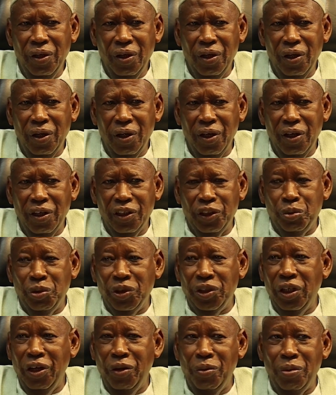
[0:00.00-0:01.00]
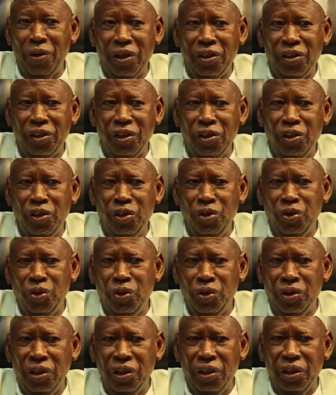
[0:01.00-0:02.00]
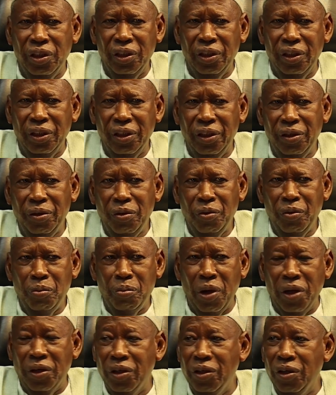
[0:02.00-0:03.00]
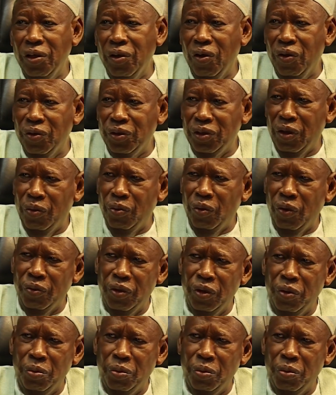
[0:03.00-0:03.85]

especially pertaining to the pardoning of some of